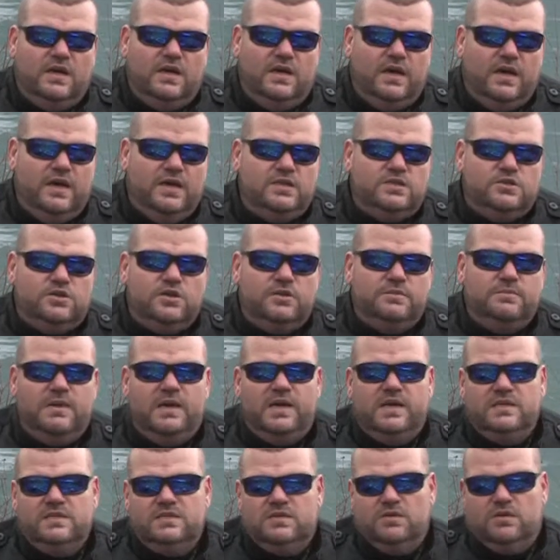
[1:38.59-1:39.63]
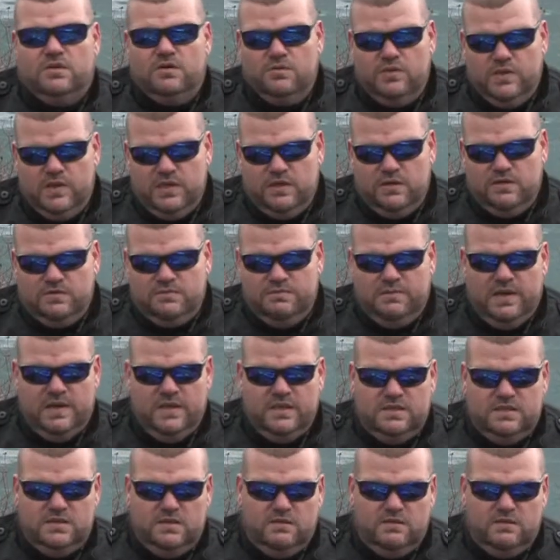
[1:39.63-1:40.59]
Android based or Windows based,